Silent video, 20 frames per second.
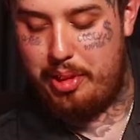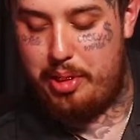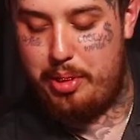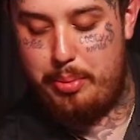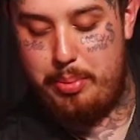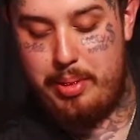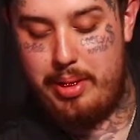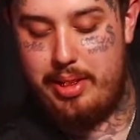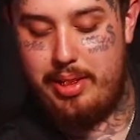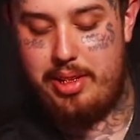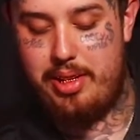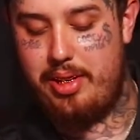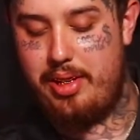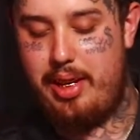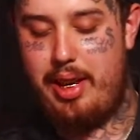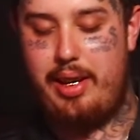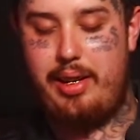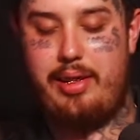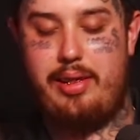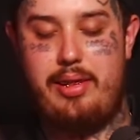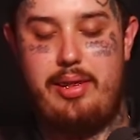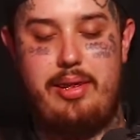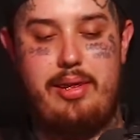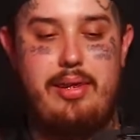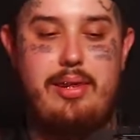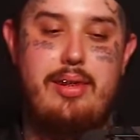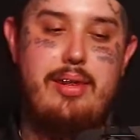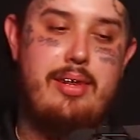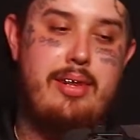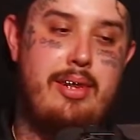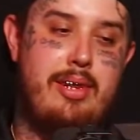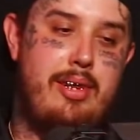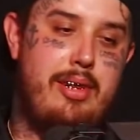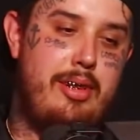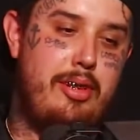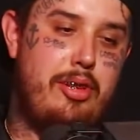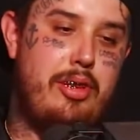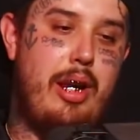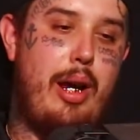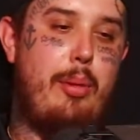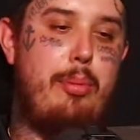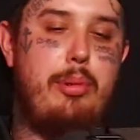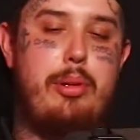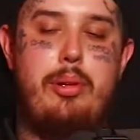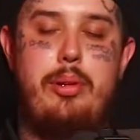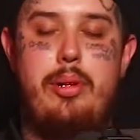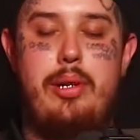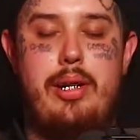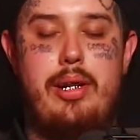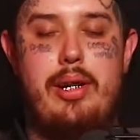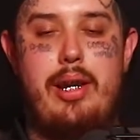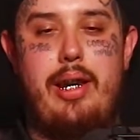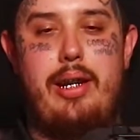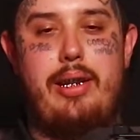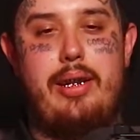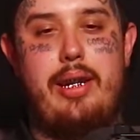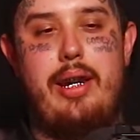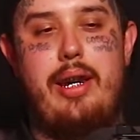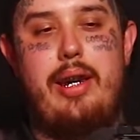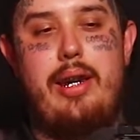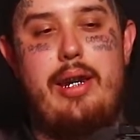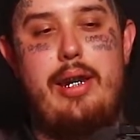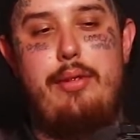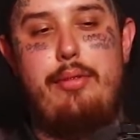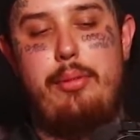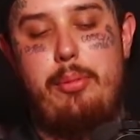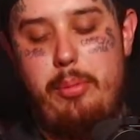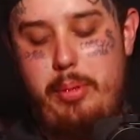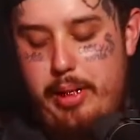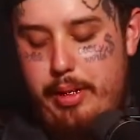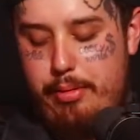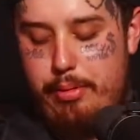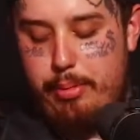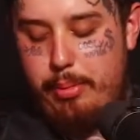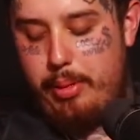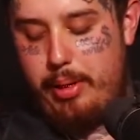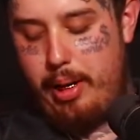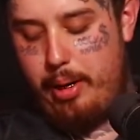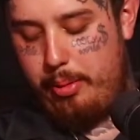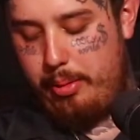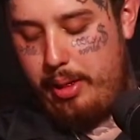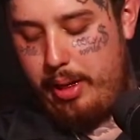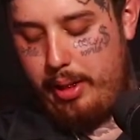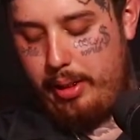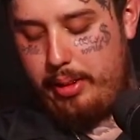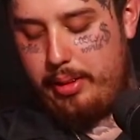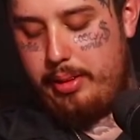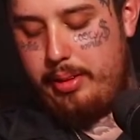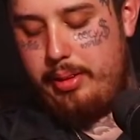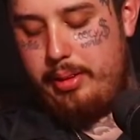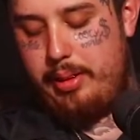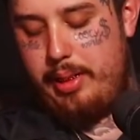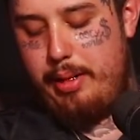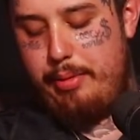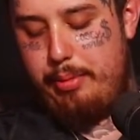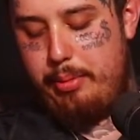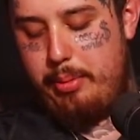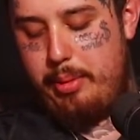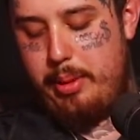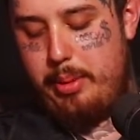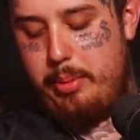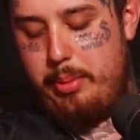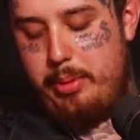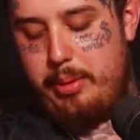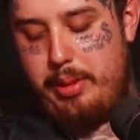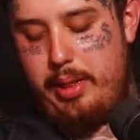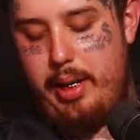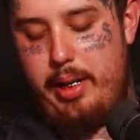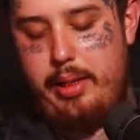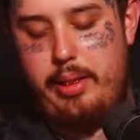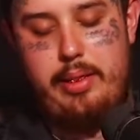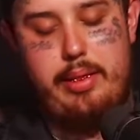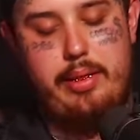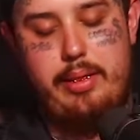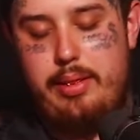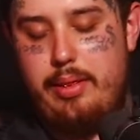it too much to like stop doing it like that. Even even when I like even when it was like